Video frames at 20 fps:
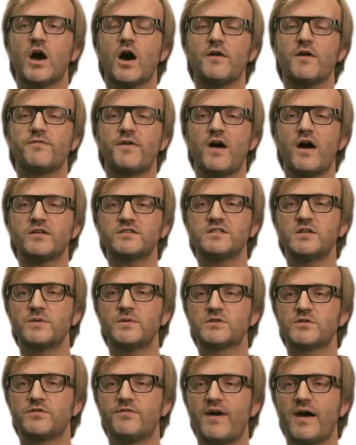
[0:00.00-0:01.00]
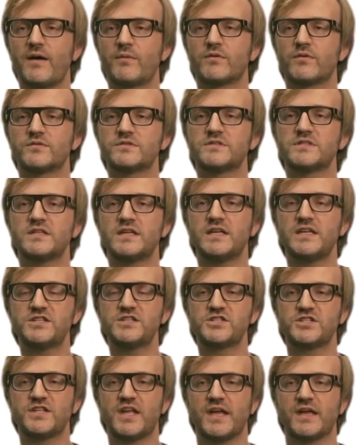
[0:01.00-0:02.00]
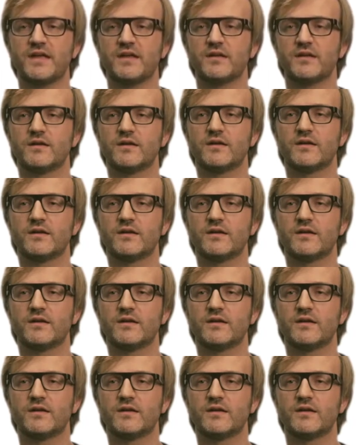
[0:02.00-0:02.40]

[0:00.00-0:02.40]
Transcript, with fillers: of antiretrovirals each day.